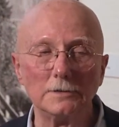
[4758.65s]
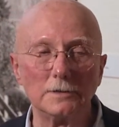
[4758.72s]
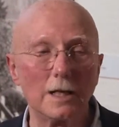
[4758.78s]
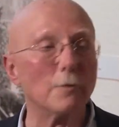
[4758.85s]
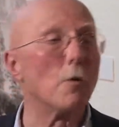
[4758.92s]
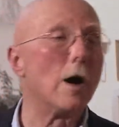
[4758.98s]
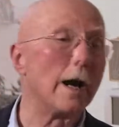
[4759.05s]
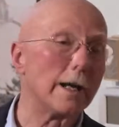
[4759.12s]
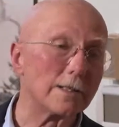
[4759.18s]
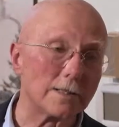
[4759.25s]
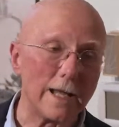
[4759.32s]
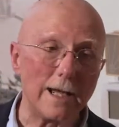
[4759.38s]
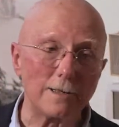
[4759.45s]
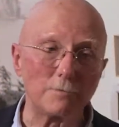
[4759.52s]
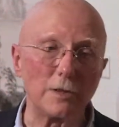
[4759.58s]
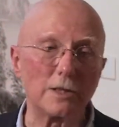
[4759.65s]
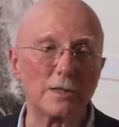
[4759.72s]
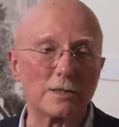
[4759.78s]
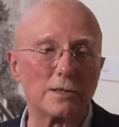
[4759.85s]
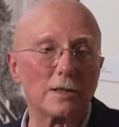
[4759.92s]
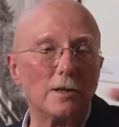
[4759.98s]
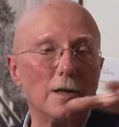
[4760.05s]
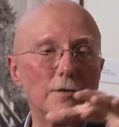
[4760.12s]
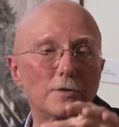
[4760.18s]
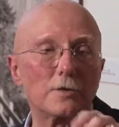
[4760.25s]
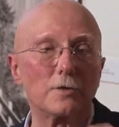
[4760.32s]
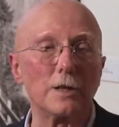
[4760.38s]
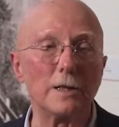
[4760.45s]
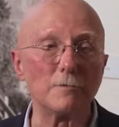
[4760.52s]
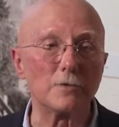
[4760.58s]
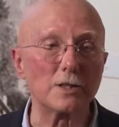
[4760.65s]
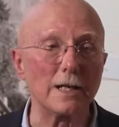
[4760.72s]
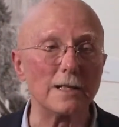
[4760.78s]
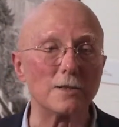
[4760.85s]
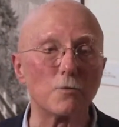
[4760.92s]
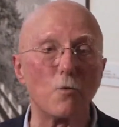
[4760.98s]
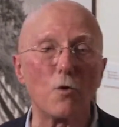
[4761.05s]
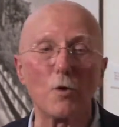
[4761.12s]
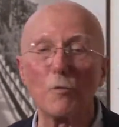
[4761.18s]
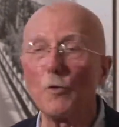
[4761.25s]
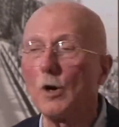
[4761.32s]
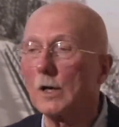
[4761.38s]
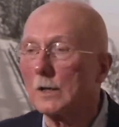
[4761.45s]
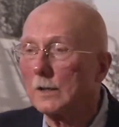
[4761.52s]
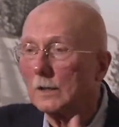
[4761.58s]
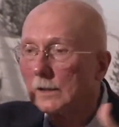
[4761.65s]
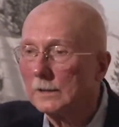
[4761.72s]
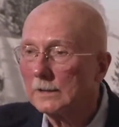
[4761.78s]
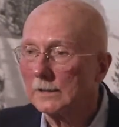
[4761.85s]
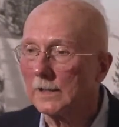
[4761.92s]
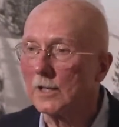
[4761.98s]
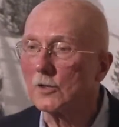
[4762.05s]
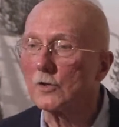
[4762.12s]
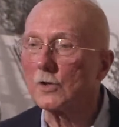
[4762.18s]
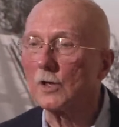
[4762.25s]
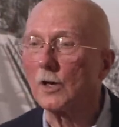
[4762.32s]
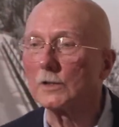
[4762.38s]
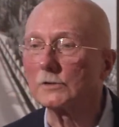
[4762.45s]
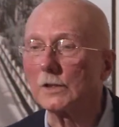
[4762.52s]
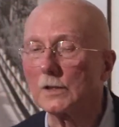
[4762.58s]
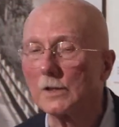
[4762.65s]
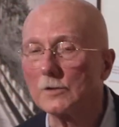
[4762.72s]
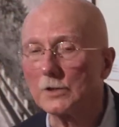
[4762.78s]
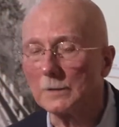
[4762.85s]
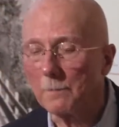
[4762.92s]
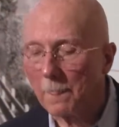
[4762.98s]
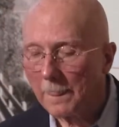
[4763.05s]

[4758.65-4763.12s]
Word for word: And why is that? Because the Gulf Stream sends warm water into the Arctic Ocean.